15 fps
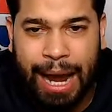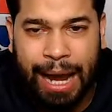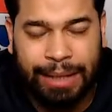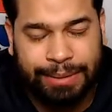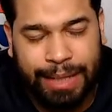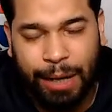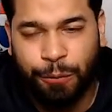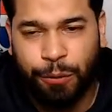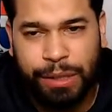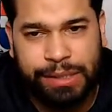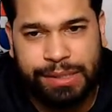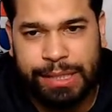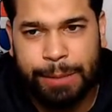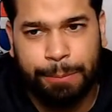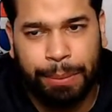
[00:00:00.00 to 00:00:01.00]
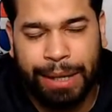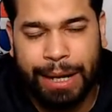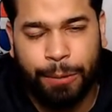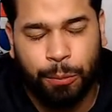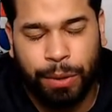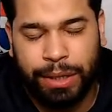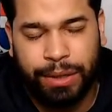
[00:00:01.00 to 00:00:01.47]
definitely see
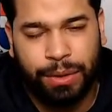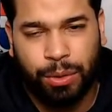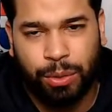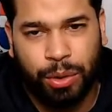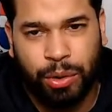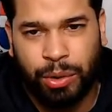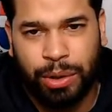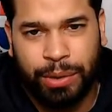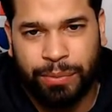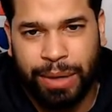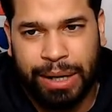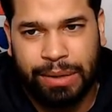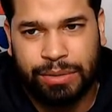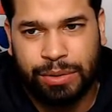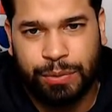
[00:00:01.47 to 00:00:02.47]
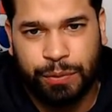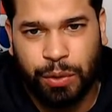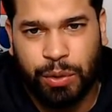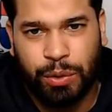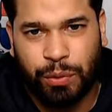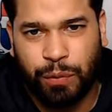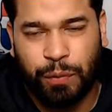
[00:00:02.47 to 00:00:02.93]
Plant winning the early rounds.
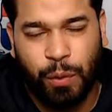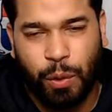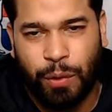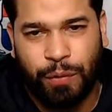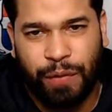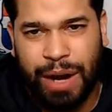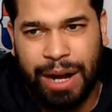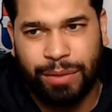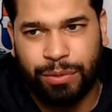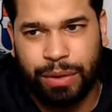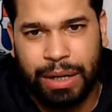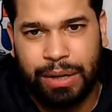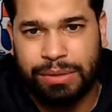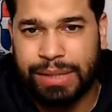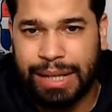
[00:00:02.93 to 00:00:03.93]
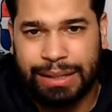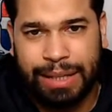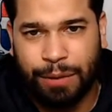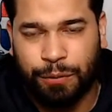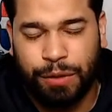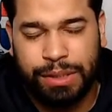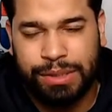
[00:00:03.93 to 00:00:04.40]
First 4 or 5 rounds, I
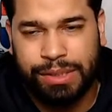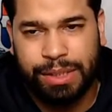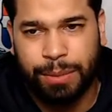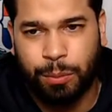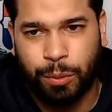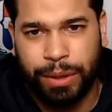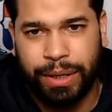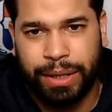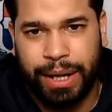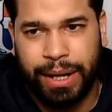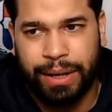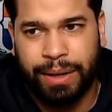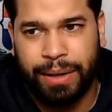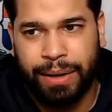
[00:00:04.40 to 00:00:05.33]
definitely see him winning that.